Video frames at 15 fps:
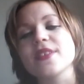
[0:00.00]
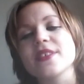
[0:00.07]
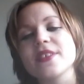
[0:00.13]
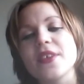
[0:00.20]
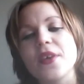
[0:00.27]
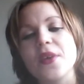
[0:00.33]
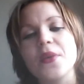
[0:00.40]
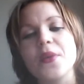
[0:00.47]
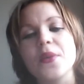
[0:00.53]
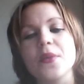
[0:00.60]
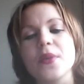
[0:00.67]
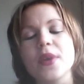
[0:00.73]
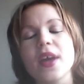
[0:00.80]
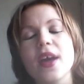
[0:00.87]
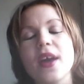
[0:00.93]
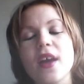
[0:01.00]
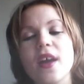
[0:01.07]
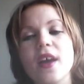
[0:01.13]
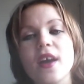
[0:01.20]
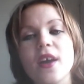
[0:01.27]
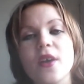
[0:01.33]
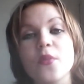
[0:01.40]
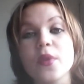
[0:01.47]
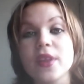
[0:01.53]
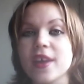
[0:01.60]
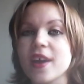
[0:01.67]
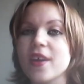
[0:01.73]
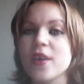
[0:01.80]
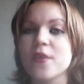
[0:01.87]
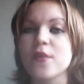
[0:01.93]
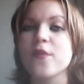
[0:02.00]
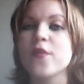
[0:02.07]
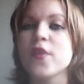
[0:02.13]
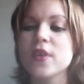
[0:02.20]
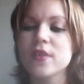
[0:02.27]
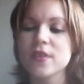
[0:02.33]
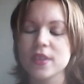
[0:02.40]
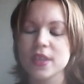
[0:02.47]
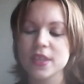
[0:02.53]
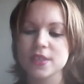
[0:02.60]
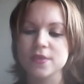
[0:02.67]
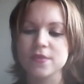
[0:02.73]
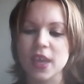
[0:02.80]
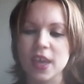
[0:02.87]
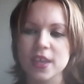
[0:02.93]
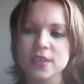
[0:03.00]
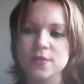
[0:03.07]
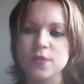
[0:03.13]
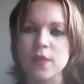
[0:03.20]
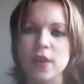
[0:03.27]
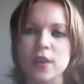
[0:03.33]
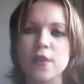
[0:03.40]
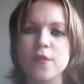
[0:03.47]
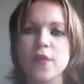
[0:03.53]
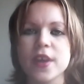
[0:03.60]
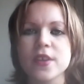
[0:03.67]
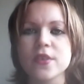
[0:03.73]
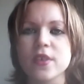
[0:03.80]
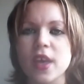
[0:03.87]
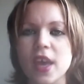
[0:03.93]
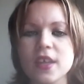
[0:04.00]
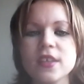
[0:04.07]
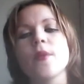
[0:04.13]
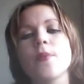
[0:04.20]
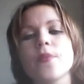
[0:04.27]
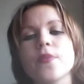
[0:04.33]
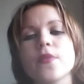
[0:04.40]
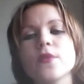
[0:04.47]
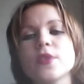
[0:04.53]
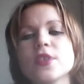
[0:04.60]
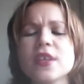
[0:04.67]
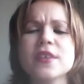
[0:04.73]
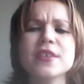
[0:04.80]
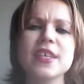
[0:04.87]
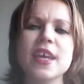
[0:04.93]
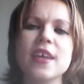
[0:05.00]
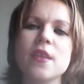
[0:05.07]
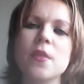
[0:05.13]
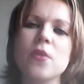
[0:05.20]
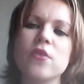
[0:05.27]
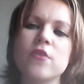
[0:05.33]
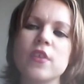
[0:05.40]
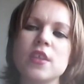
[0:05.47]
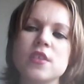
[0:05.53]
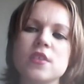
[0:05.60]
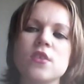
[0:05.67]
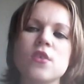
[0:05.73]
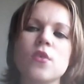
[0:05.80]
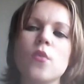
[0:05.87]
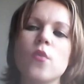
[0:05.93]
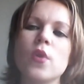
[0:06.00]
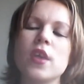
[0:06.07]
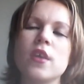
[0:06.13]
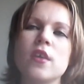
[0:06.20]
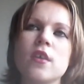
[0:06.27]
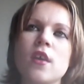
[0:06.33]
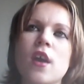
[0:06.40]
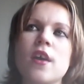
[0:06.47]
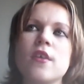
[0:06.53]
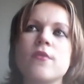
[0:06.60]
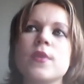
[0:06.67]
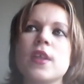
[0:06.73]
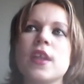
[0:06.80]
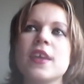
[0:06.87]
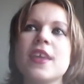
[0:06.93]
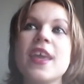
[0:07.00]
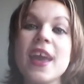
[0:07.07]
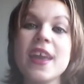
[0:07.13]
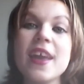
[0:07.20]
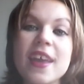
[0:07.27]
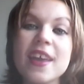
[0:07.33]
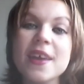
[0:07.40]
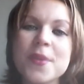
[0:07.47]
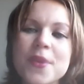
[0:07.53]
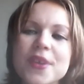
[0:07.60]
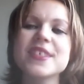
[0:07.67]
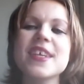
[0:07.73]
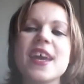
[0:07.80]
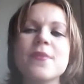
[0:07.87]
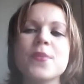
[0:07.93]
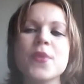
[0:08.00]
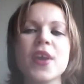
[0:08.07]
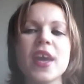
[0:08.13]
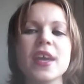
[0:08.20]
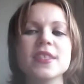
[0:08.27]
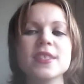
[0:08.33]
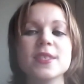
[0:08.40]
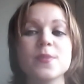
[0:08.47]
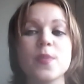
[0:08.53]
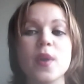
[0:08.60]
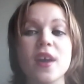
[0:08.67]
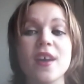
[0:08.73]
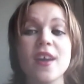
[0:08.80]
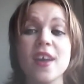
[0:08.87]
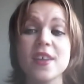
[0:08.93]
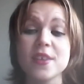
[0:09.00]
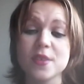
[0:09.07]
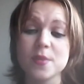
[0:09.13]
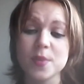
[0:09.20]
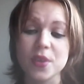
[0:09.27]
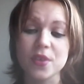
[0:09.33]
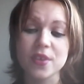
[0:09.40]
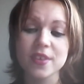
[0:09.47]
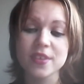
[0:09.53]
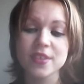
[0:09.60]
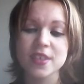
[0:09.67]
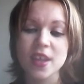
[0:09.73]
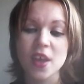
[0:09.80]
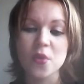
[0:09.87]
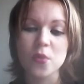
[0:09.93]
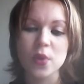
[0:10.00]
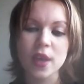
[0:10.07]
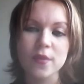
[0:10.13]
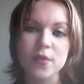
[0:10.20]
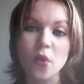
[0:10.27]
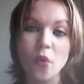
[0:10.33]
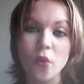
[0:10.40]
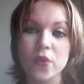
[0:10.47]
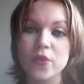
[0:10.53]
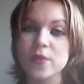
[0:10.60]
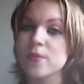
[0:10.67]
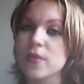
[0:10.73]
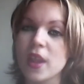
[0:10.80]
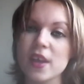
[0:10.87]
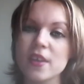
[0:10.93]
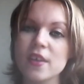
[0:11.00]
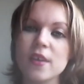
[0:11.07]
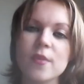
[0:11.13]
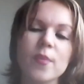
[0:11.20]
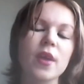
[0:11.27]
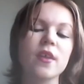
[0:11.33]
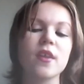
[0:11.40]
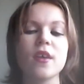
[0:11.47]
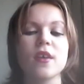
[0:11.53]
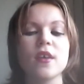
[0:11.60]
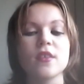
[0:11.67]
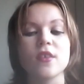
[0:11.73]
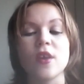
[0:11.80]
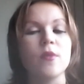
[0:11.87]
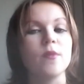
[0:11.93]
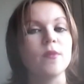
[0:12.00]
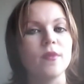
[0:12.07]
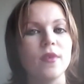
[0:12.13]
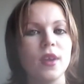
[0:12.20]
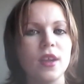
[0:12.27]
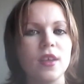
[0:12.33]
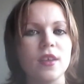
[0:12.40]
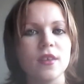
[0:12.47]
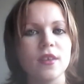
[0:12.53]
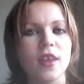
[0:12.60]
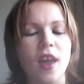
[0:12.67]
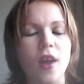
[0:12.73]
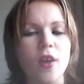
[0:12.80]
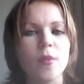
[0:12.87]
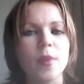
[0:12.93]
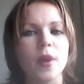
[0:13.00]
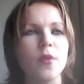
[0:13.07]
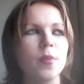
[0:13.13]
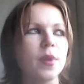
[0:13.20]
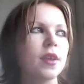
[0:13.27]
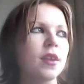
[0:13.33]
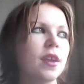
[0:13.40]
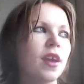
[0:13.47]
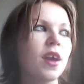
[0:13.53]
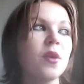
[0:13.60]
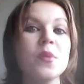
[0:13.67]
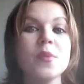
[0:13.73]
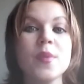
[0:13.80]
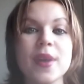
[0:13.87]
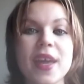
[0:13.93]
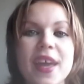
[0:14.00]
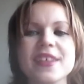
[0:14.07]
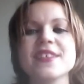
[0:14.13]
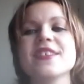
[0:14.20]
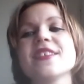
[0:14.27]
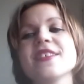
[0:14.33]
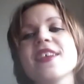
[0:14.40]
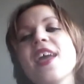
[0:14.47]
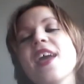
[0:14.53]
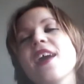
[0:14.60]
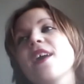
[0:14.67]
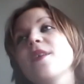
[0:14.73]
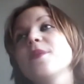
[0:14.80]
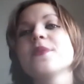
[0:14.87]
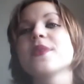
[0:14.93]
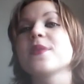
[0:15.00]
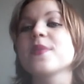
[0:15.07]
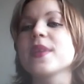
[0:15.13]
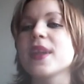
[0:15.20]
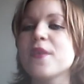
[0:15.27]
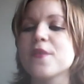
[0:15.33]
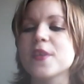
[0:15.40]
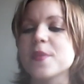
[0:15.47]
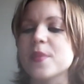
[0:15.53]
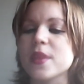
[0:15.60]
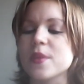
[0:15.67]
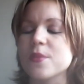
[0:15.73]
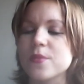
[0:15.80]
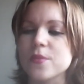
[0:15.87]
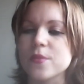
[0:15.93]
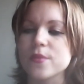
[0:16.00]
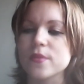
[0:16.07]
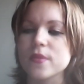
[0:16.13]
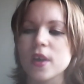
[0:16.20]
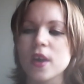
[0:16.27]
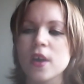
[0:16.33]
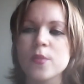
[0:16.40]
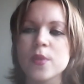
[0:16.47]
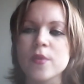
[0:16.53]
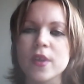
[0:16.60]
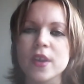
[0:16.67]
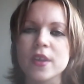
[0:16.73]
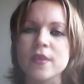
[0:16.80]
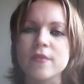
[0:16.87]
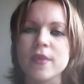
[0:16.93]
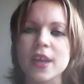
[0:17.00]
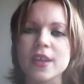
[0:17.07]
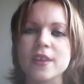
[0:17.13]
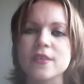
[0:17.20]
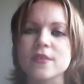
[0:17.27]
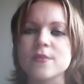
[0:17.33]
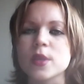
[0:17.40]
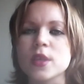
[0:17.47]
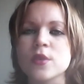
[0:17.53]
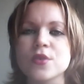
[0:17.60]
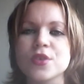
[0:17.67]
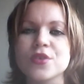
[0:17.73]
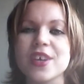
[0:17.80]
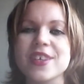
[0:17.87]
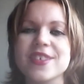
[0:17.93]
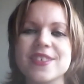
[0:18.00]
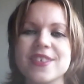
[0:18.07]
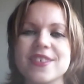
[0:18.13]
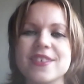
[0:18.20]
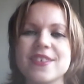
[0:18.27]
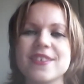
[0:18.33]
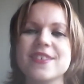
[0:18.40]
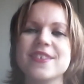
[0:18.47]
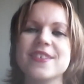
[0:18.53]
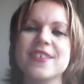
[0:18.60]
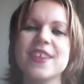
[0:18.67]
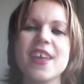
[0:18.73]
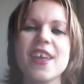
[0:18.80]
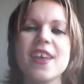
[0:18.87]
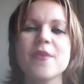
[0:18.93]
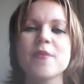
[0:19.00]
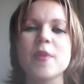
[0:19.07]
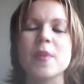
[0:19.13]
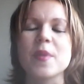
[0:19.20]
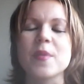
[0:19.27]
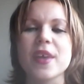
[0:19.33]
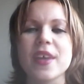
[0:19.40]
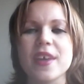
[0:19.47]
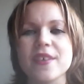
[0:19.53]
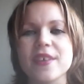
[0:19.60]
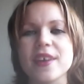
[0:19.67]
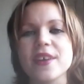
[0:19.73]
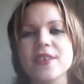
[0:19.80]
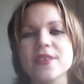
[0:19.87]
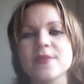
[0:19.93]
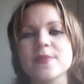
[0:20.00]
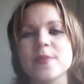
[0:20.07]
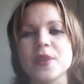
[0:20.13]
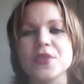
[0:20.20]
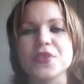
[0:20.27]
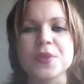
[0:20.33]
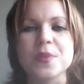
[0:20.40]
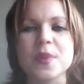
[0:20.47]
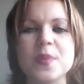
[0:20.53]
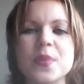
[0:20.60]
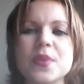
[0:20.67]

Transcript: So we now have a full list of guests. We've had our final guest, which is kind of sad in the sense that we can't be like, yeah, more guests. But to be honest, we have an awesome lineup, and I don't really care about being like, I want more guests. I mean, that would be lovely, but then I'll be running ragged and being all stressed and ripping my hair out and punching people.